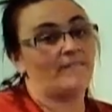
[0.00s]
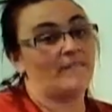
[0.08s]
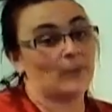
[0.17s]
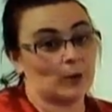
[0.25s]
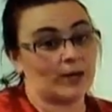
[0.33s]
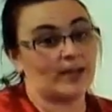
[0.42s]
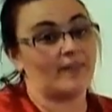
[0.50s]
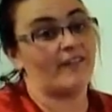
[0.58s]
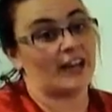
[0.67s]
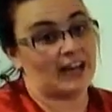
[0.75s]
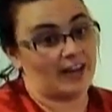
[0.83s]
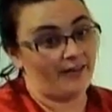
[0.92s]

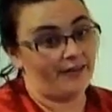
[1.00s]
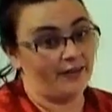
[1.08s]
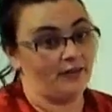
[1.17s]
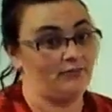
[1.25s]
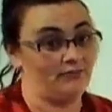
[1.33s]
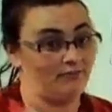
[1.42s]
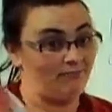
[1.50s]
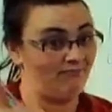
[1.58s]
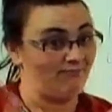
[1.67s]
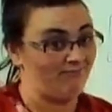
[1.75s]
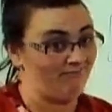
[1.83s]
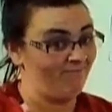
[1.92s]
45. Isn't
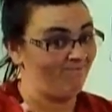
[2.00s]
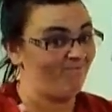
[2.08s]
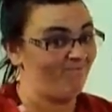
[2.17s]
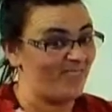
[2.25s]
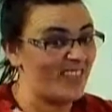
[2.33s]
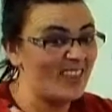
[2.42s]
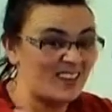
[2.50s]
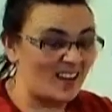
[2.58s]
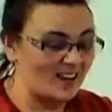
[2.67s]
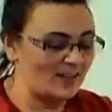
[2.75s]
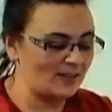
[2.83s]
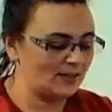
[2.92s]
that
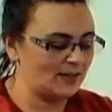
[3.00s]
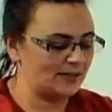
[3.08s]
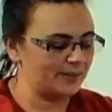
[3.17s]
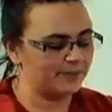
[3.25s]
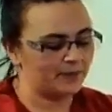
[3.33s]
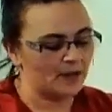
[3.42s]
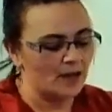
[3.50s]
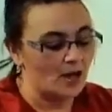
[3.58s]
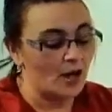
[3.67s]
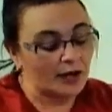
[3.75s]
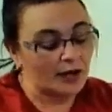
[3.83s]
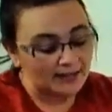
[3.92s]
nice?
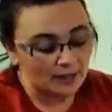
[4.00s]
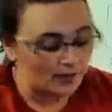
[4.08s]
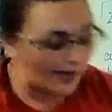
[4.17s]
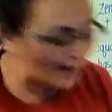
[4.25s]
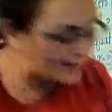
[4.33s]
Okay, so that's